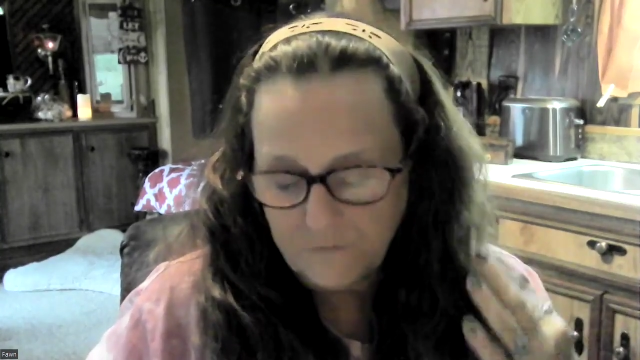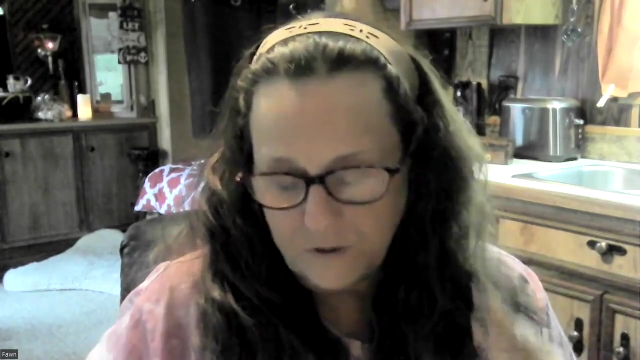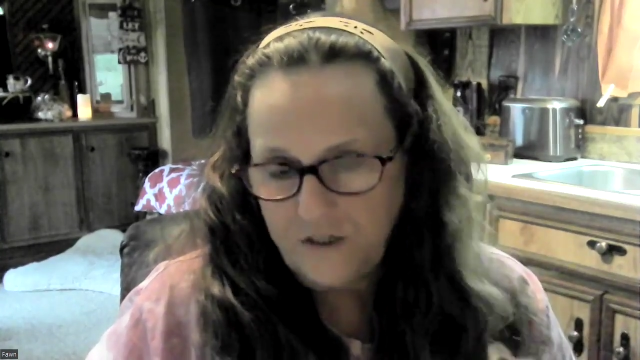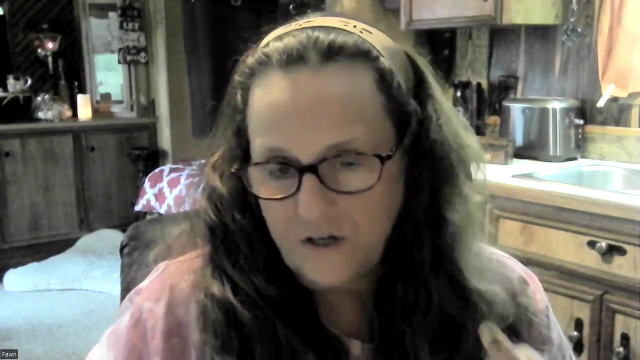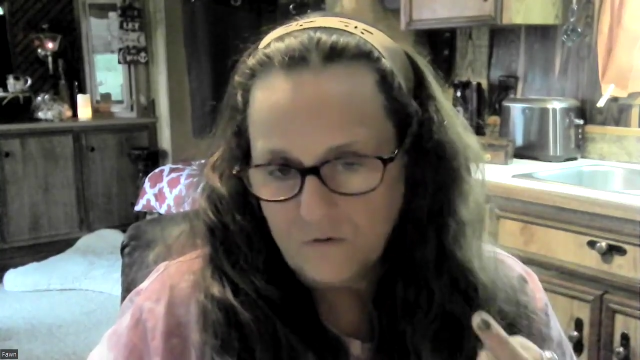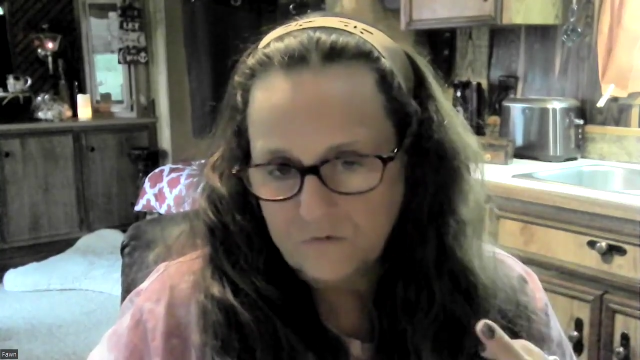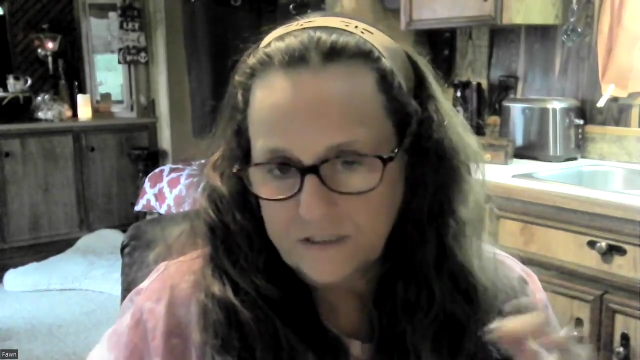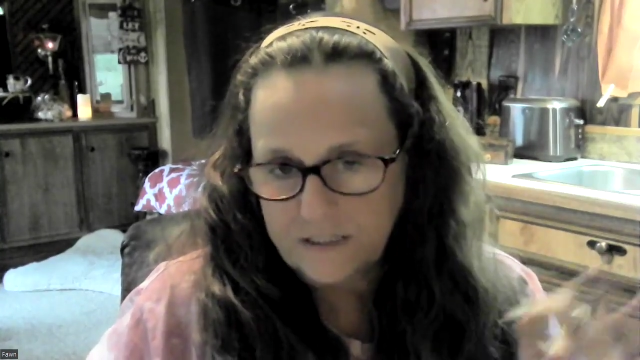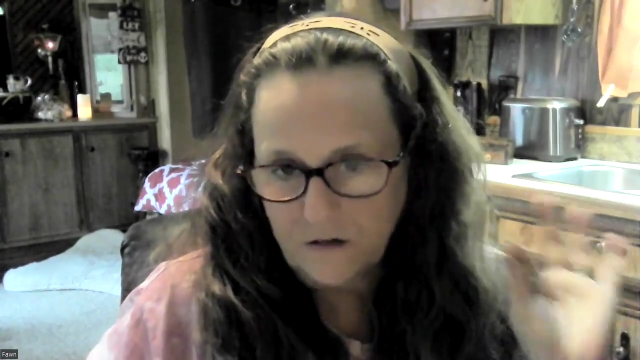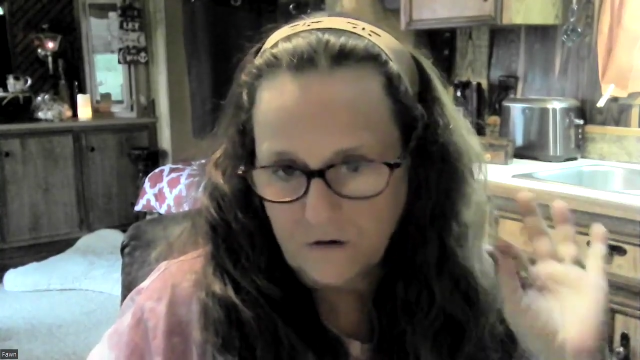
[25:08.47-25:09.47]
if we
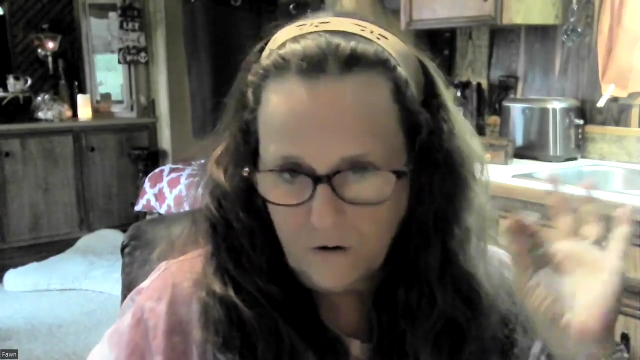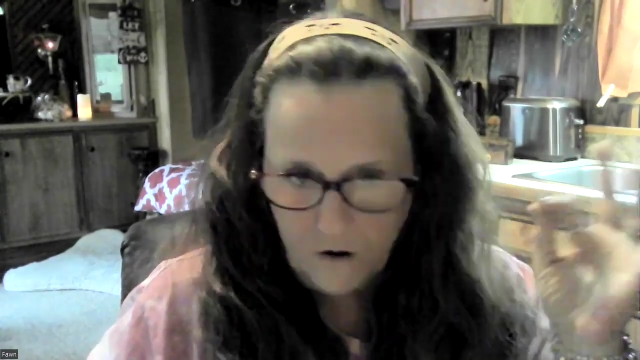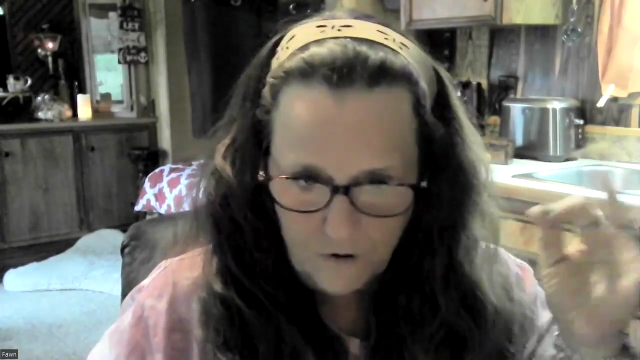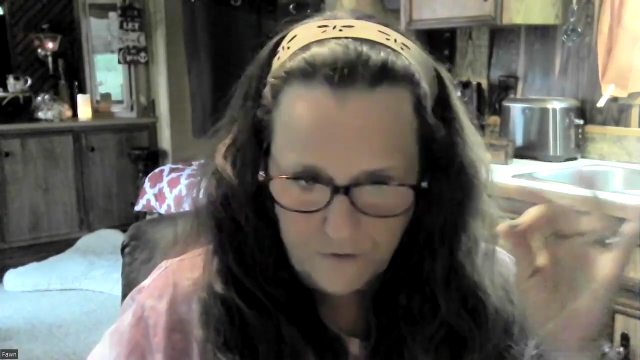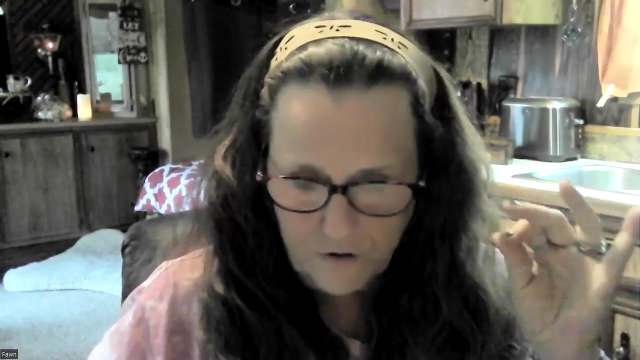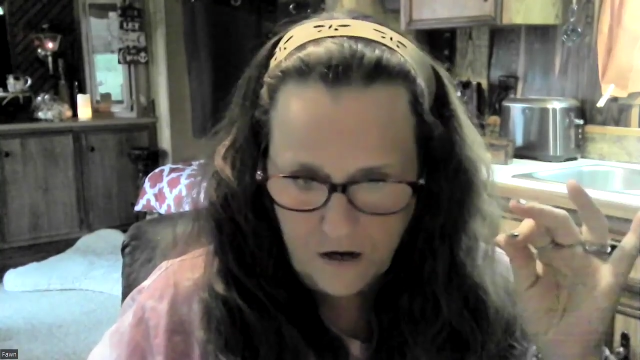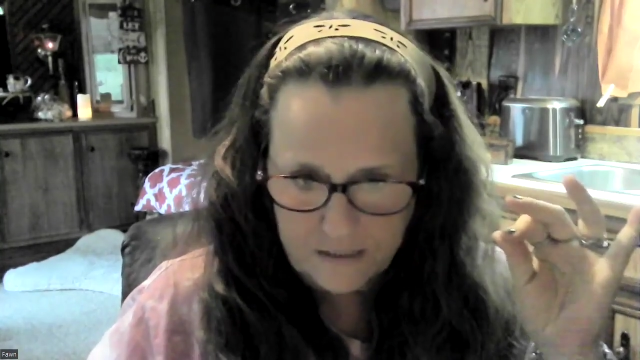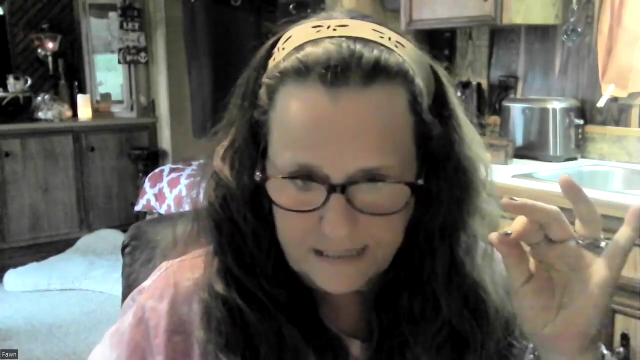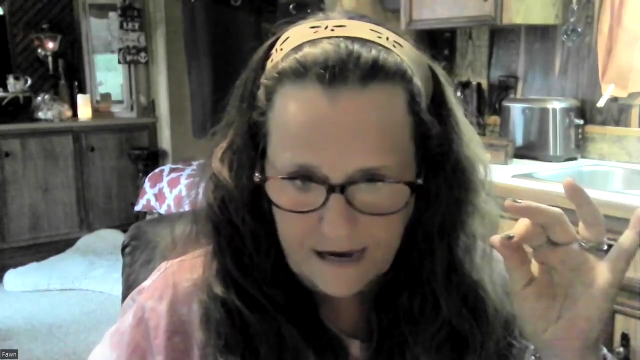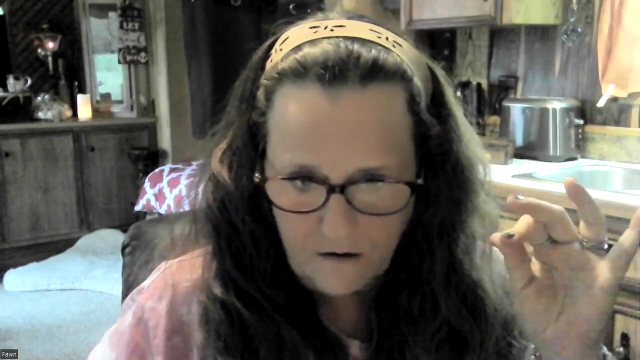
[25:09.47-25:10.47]
don't zero our
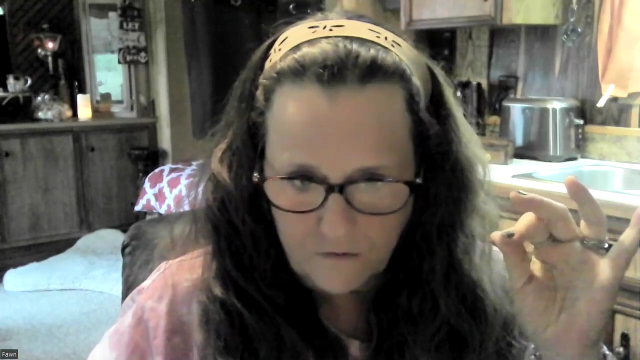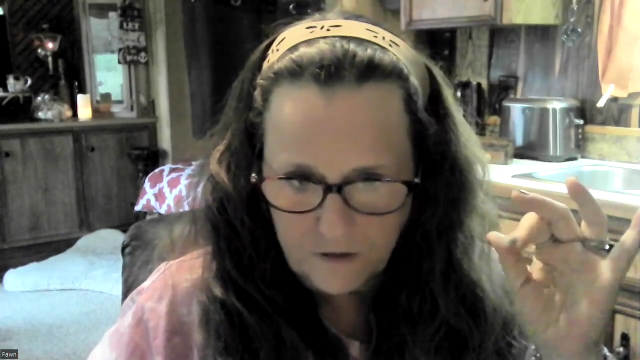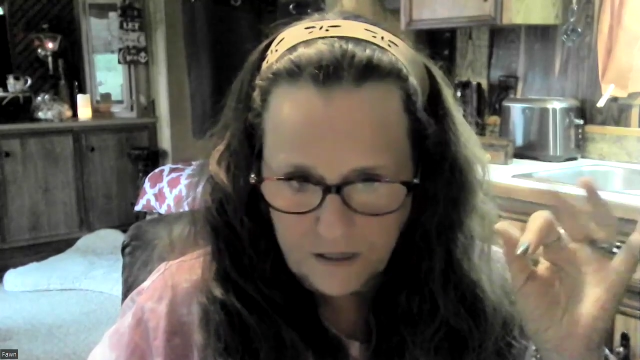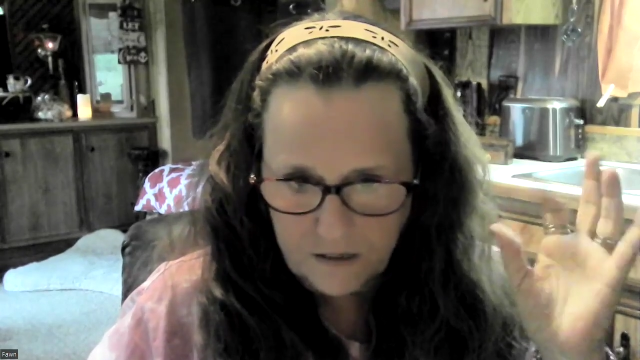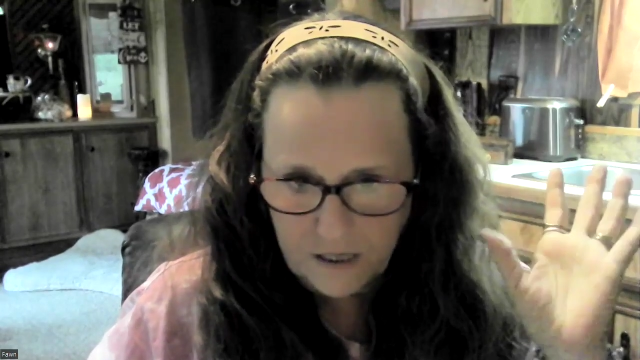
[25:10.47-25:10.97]
thoughts out